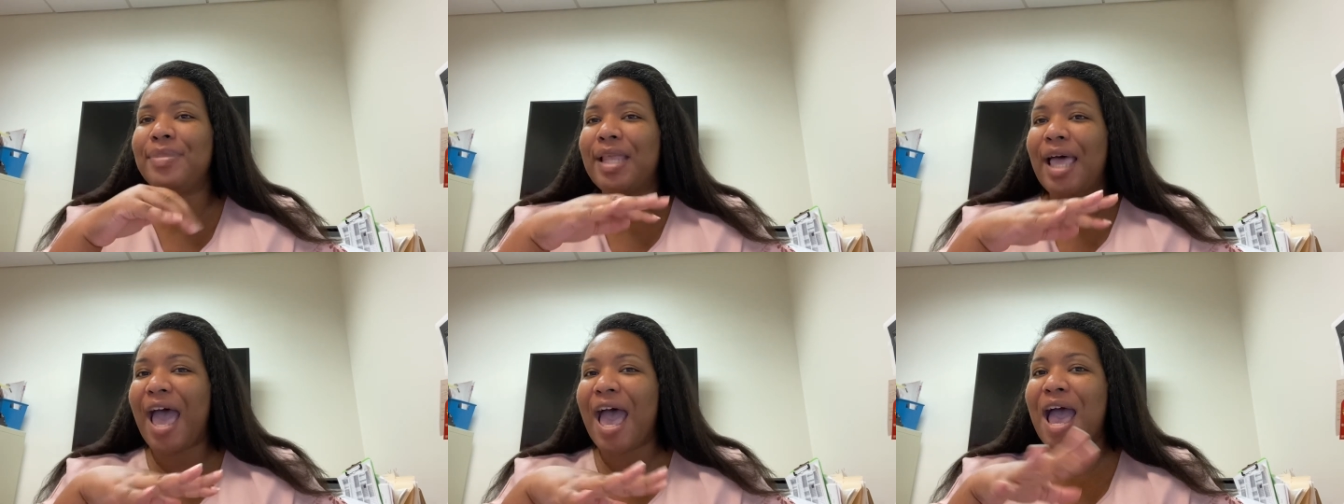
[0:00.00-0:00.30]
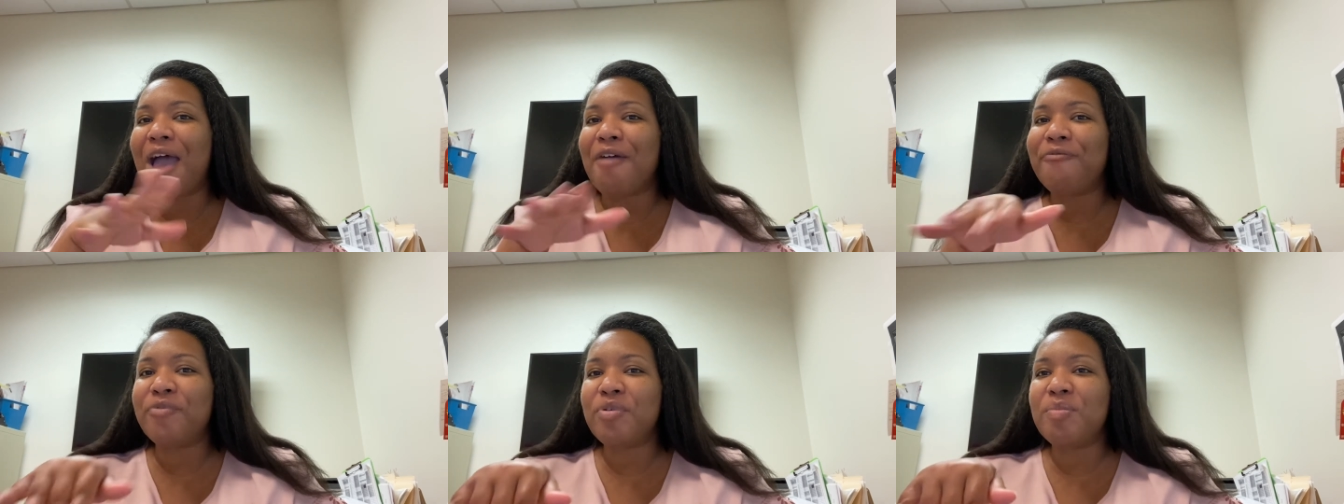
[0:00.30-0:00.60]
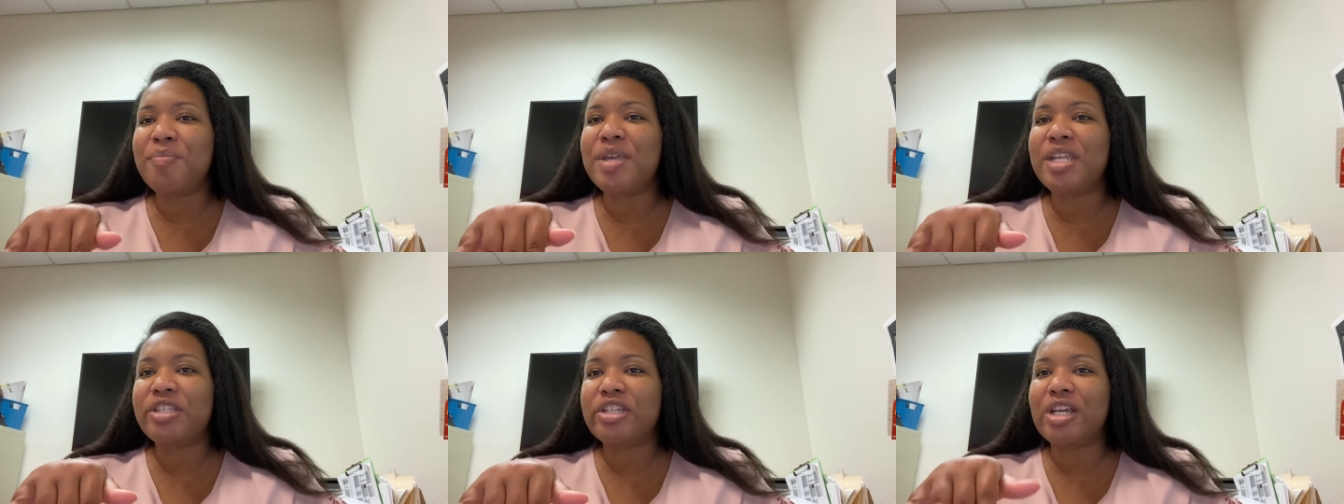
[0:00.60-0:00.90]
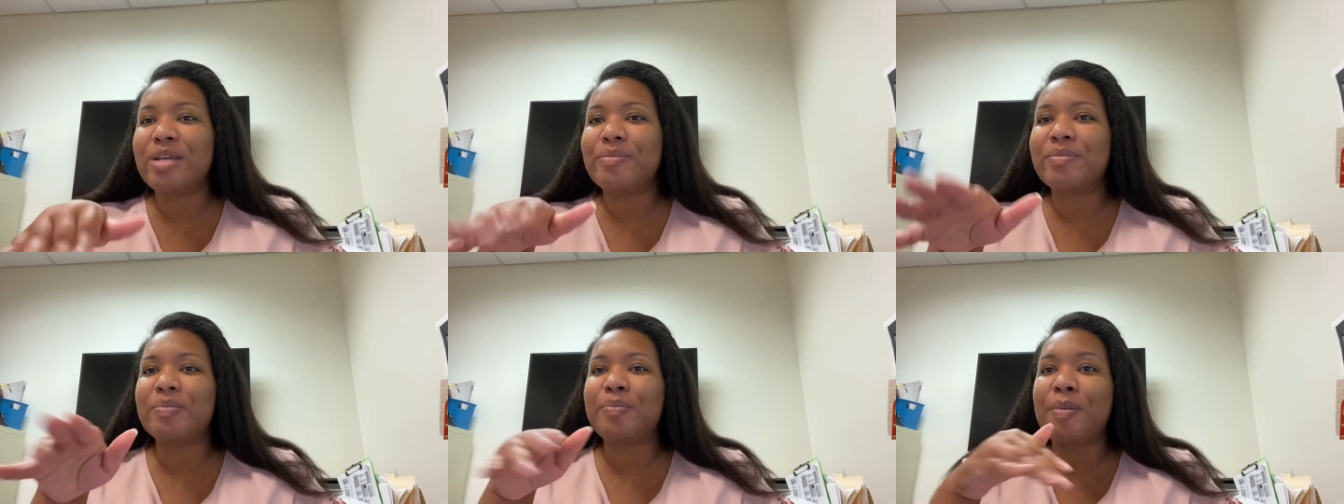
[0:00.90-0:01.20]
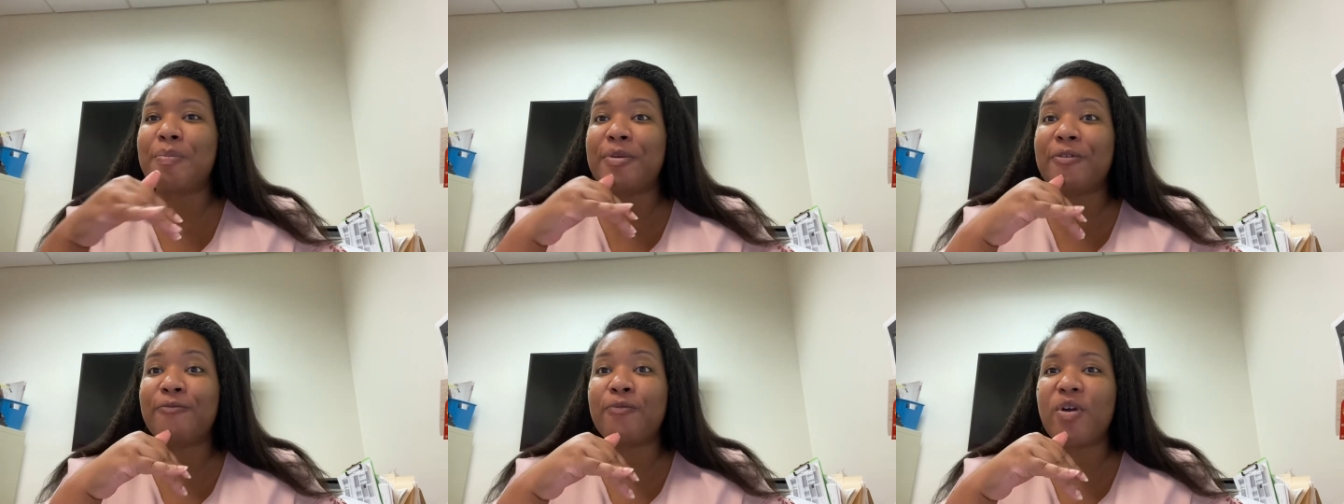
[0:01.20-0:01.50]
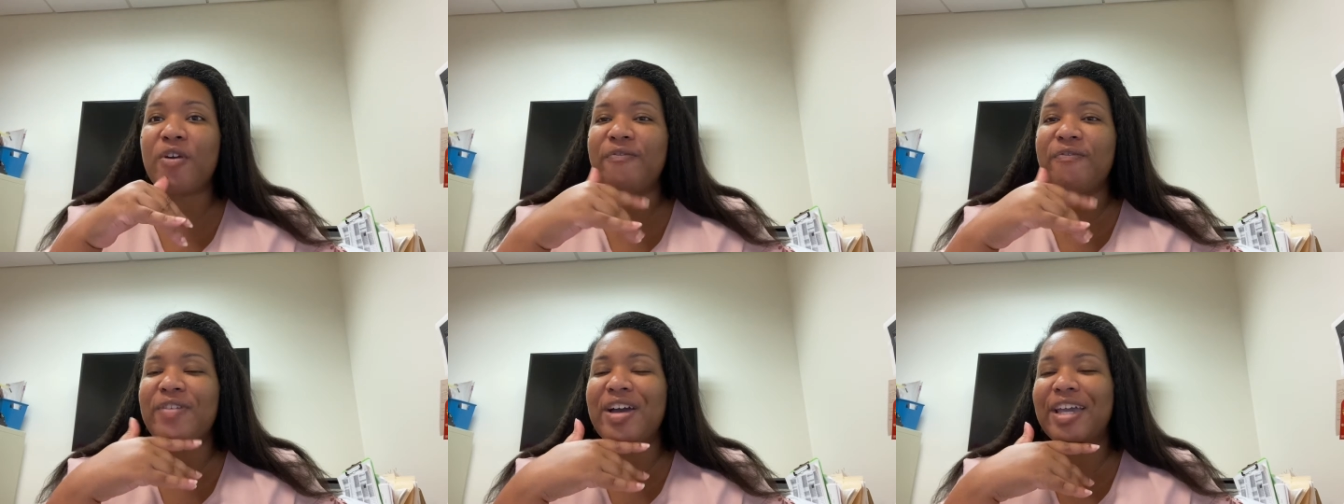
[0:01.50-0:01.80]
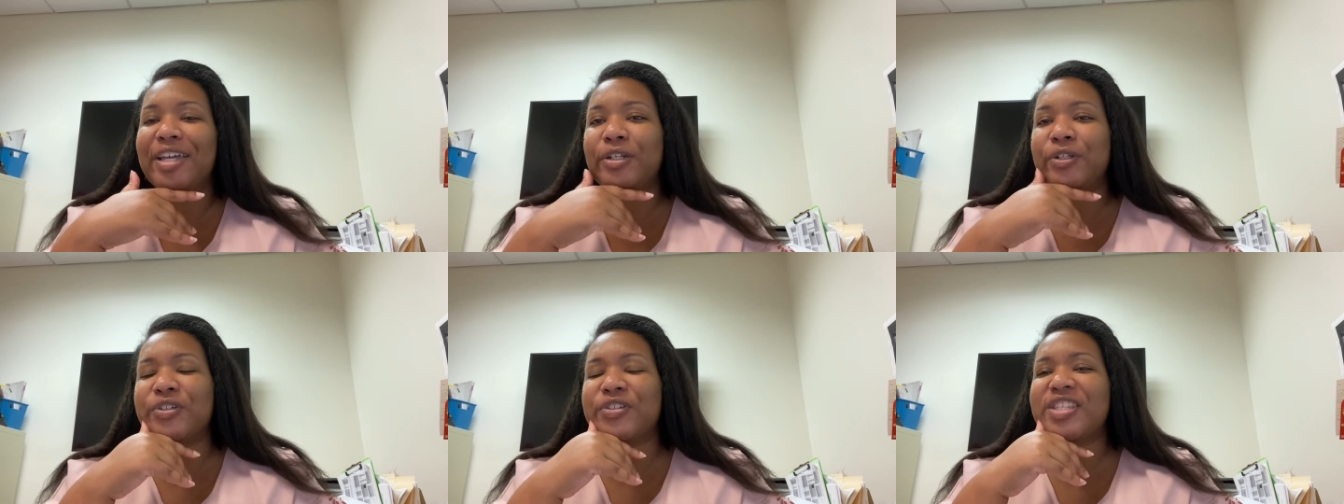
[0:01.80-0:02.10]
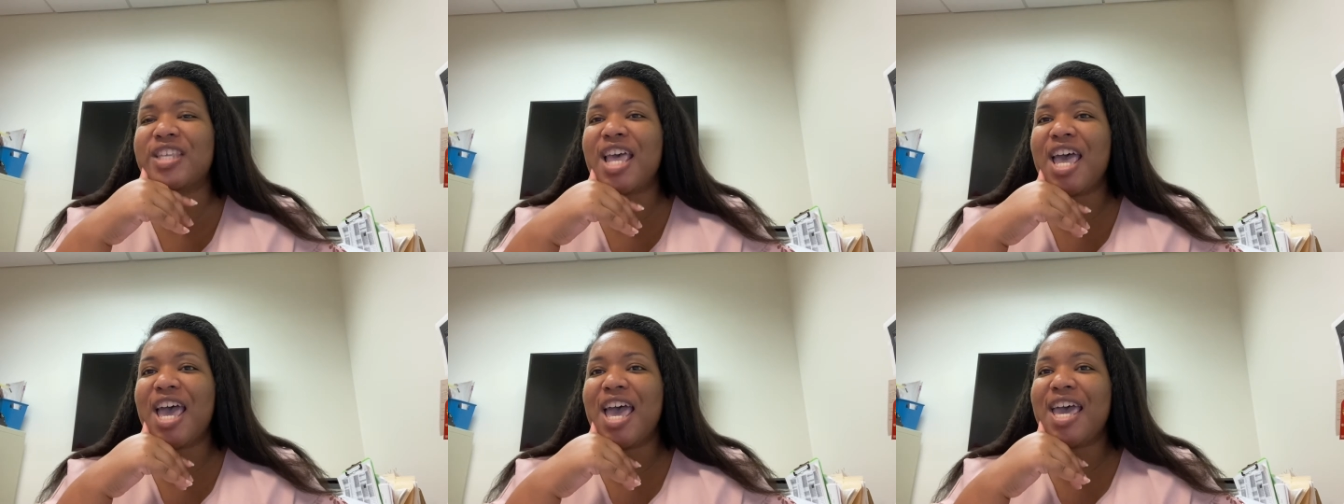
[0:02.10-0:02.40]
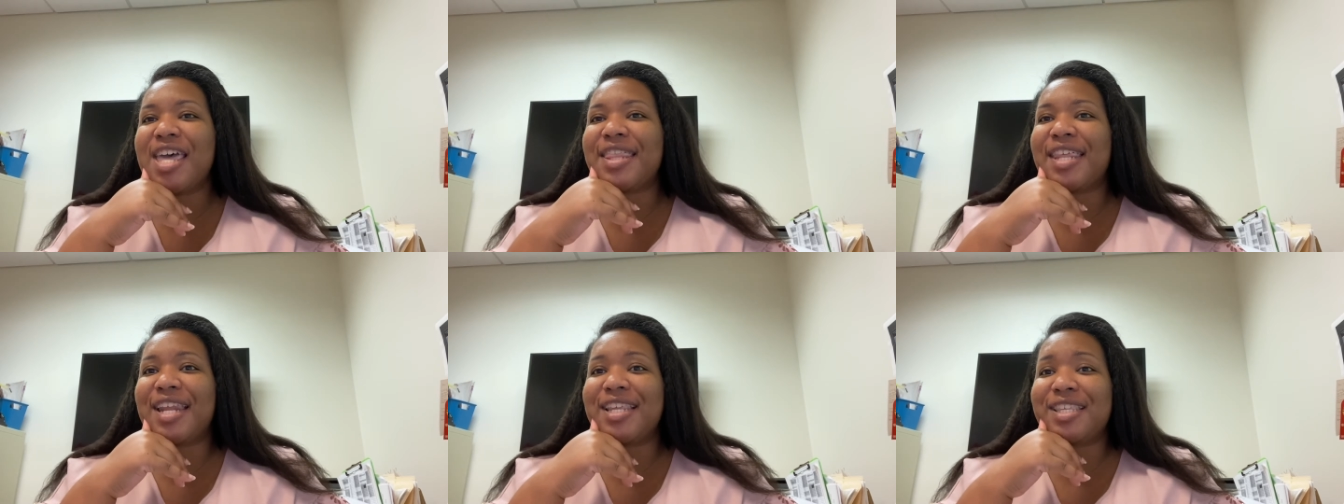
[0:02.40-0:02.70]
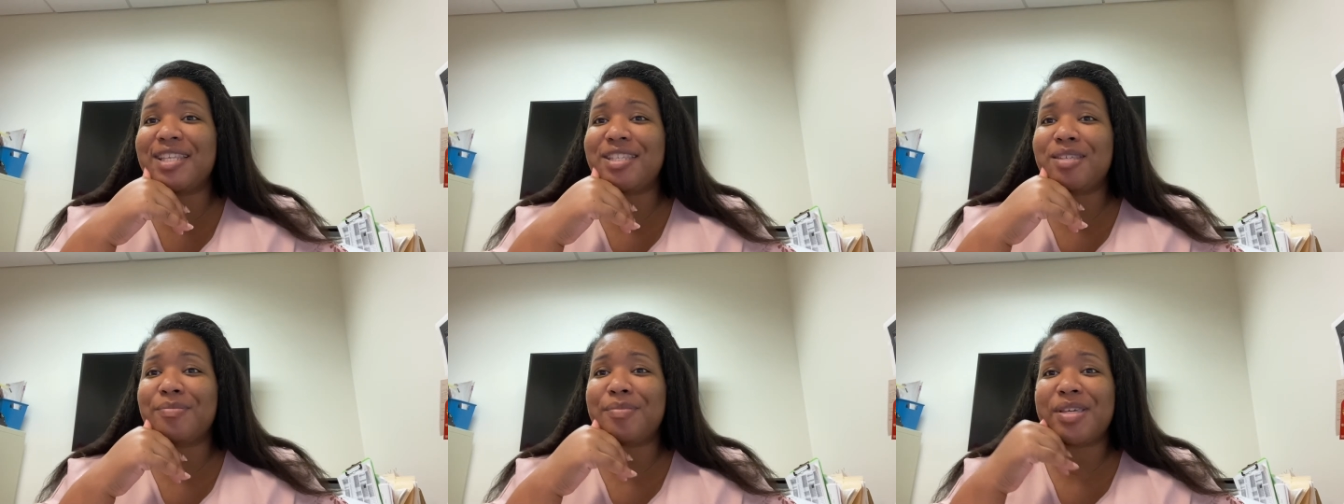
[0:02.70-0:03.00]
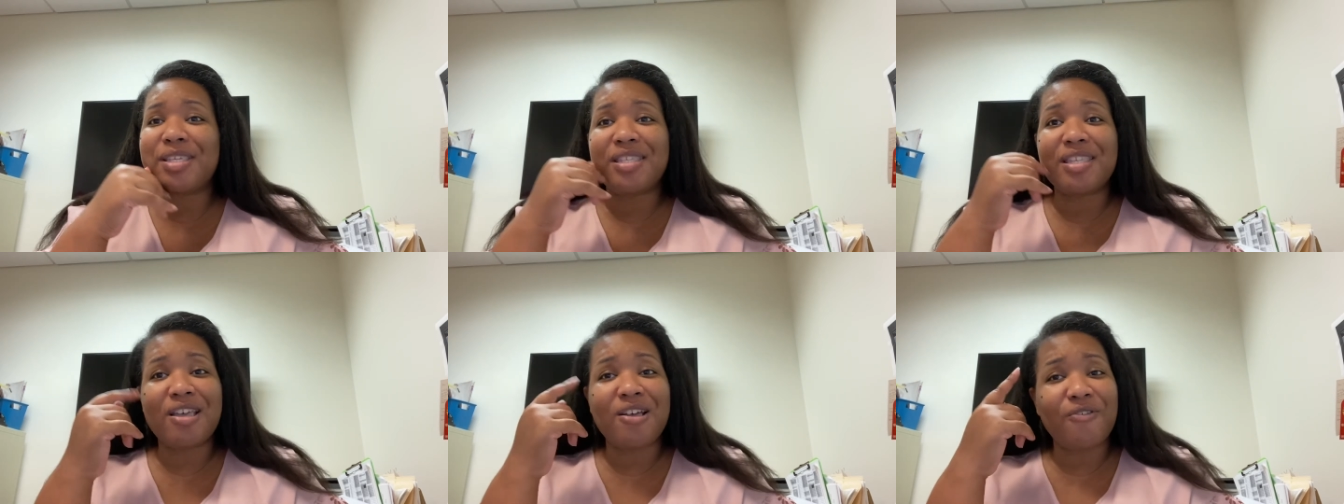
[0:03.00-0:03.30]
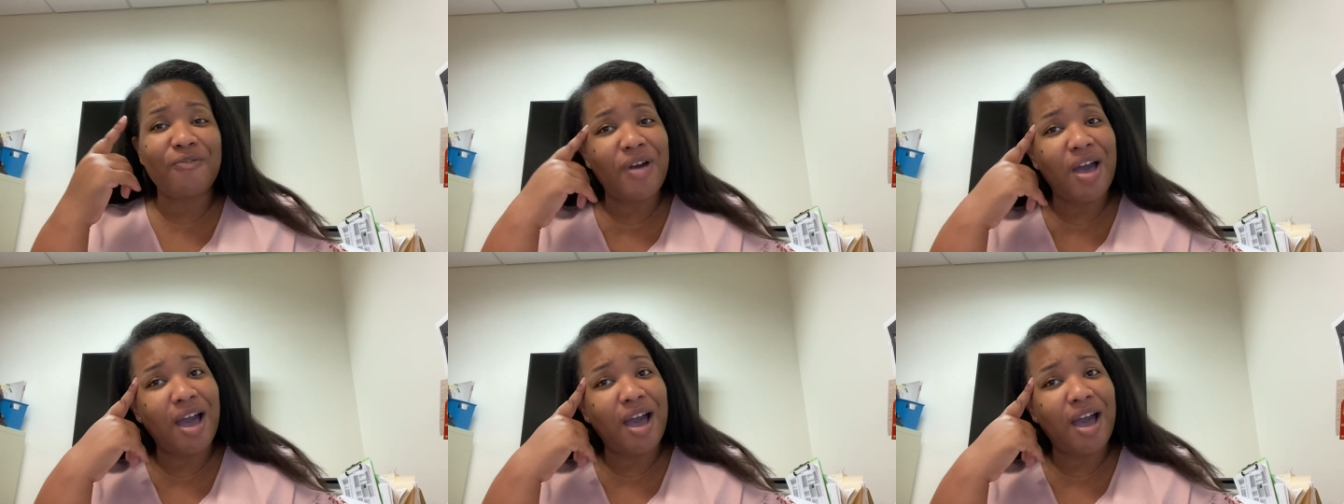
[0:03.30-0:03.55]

after midterms but before finals that I said to myself,